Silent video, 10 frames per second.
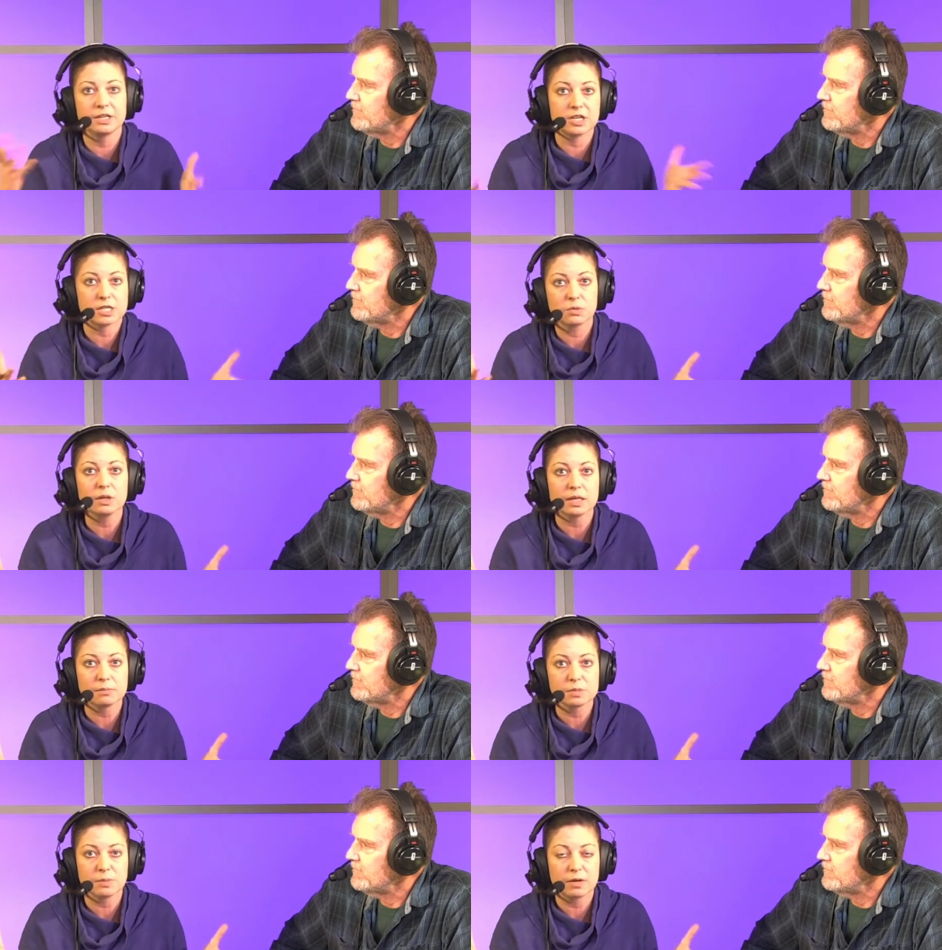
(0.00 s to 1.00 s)
Speaker 1: like Jess
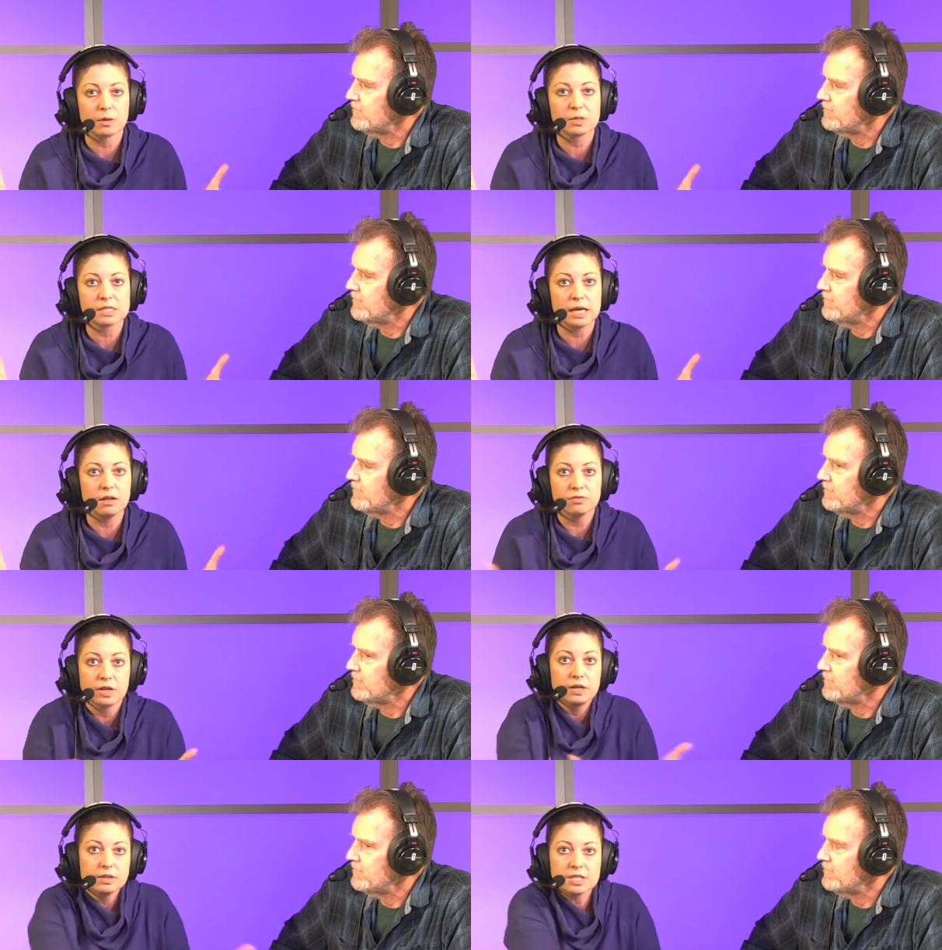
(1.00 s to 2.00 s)
Williams, my normal
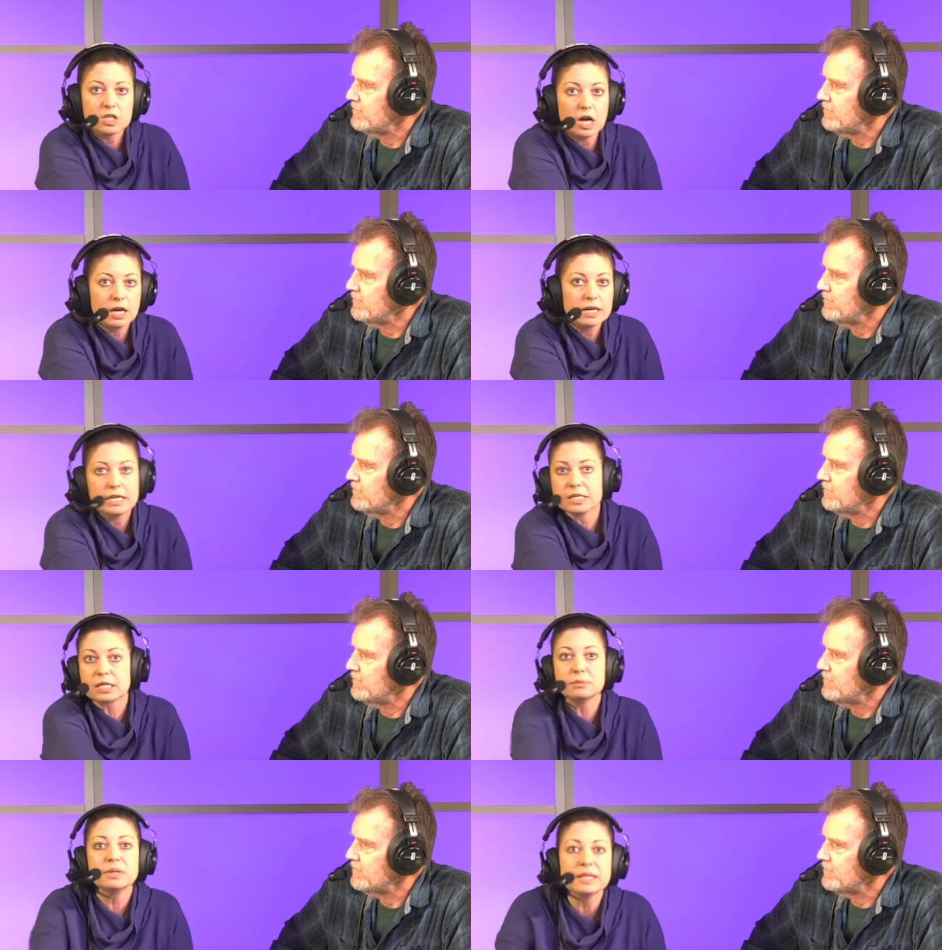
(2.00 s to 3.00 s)
self, this dog
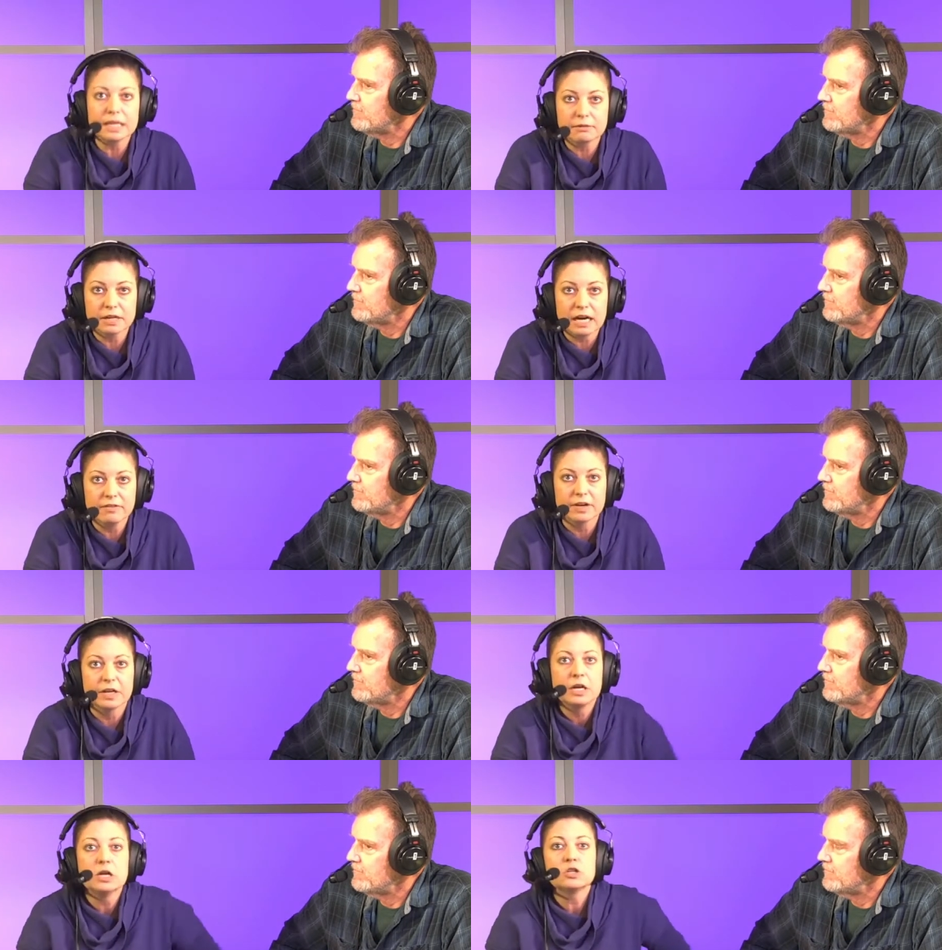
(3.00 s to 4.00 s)
is completely
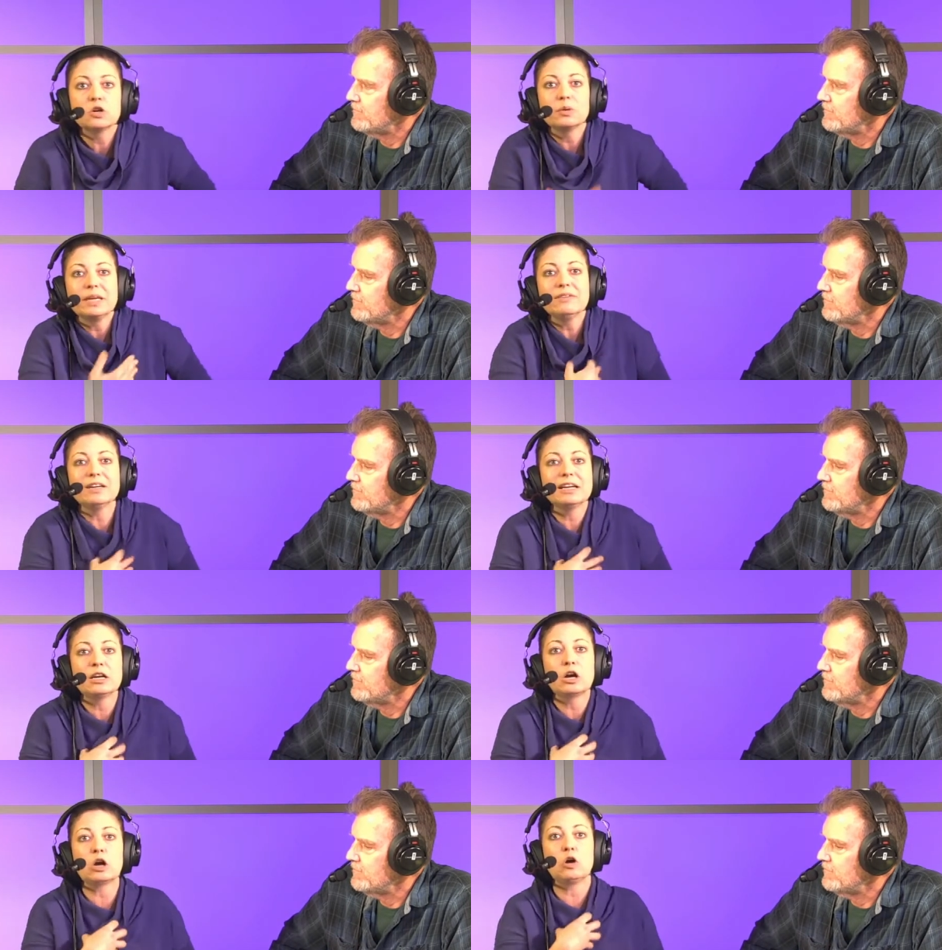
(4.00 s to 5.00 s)
recovered. So even
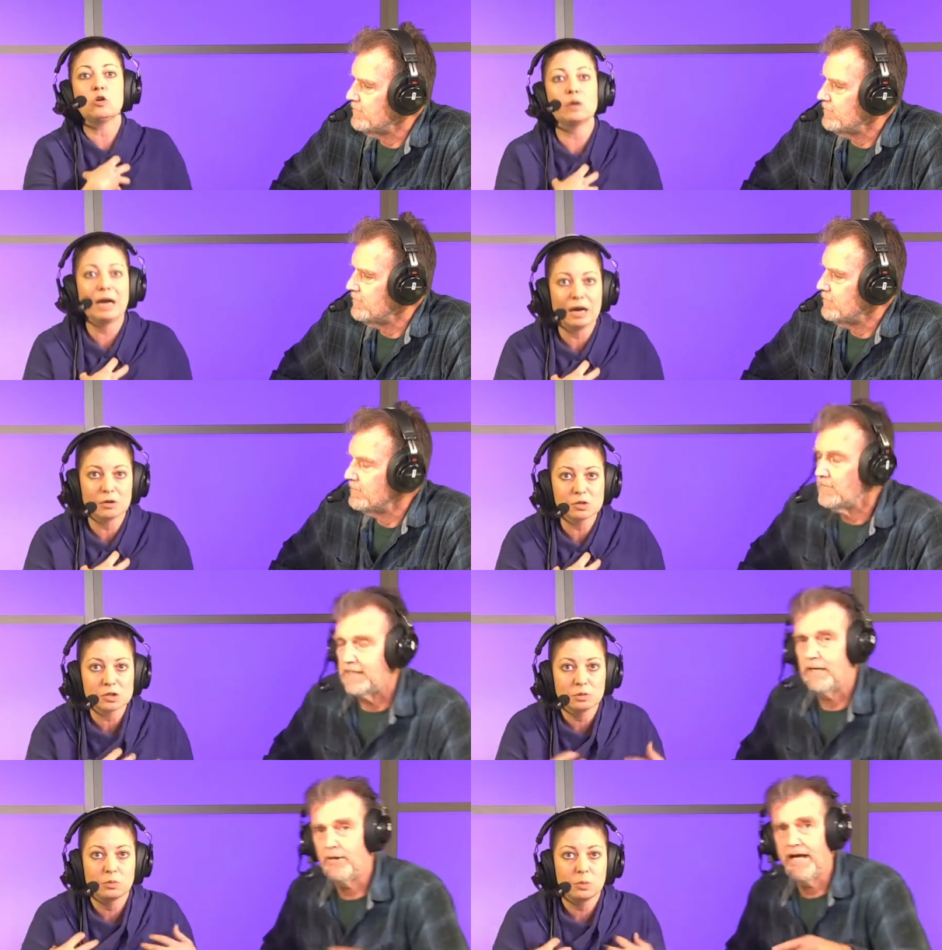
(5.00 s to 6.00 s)
in our own
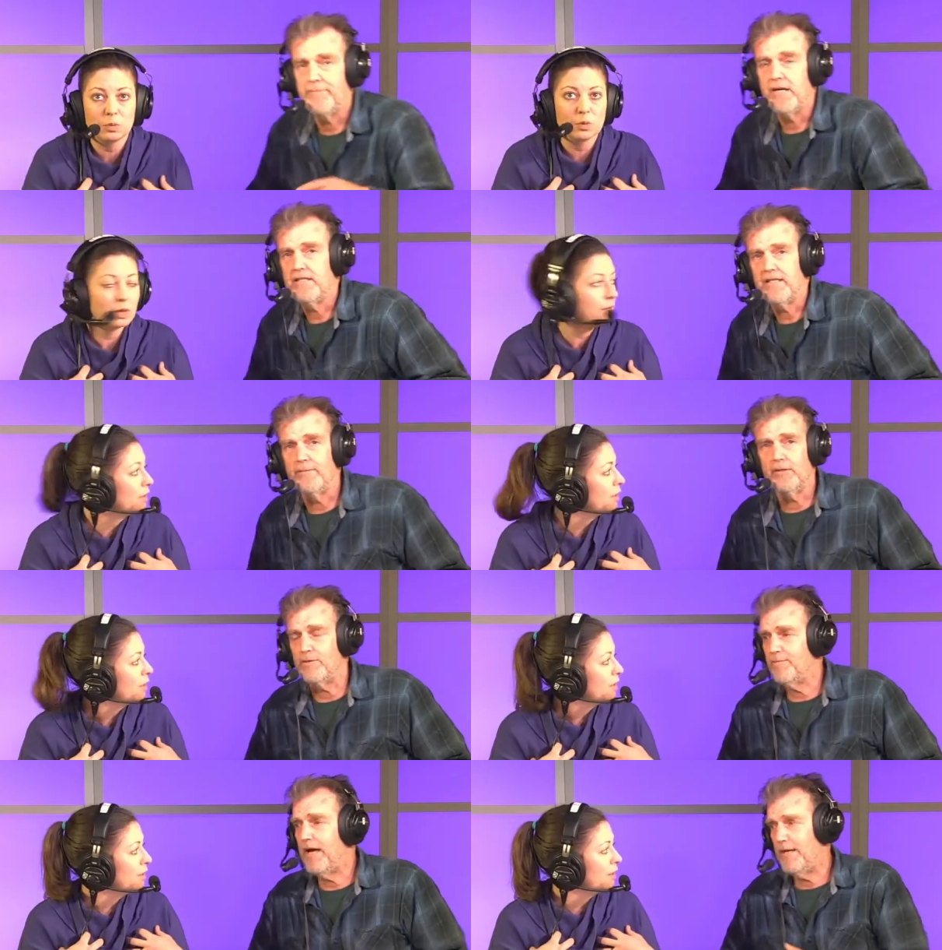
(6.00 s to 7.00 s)
house. And I
Speaker 2: will add, my
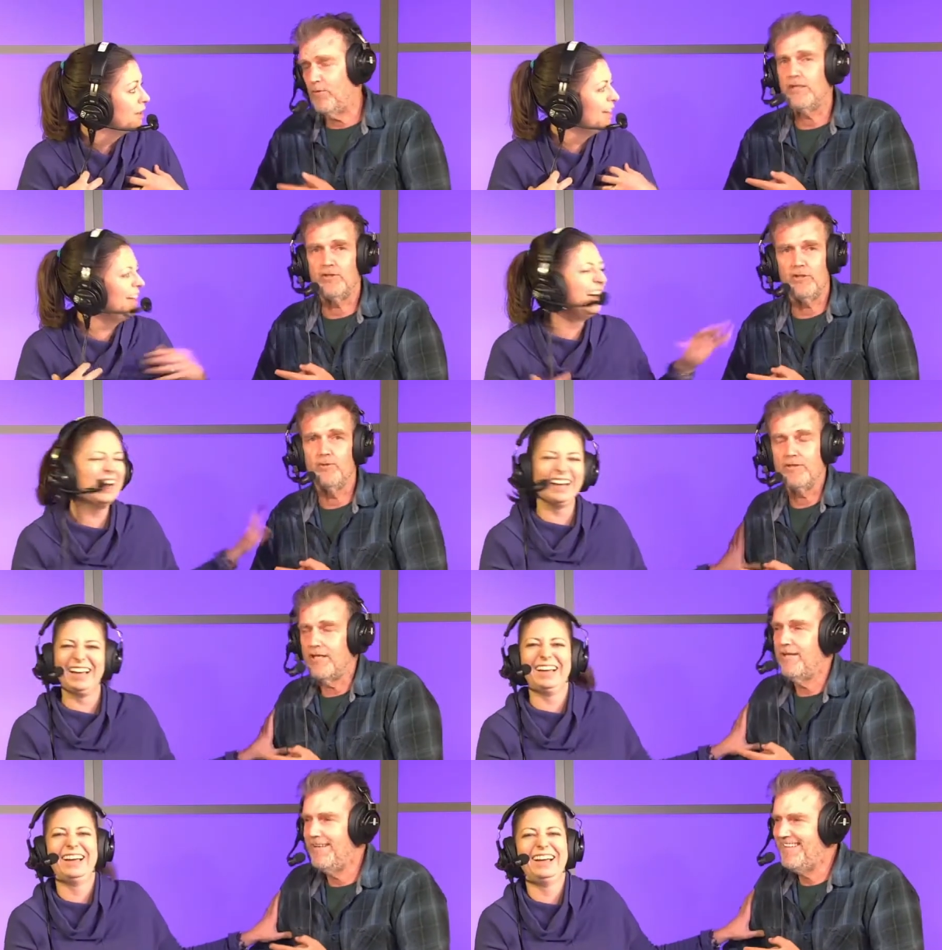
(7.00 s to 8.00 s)
stomach was bad while she
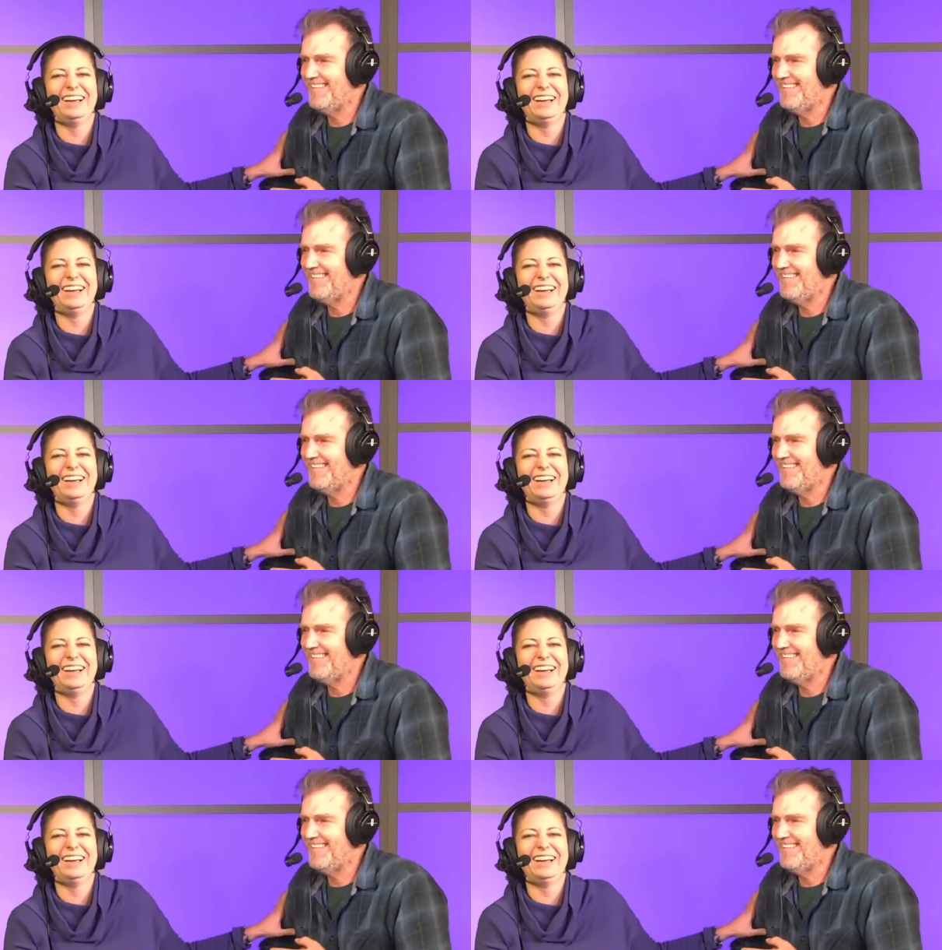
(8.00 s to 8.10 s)
was.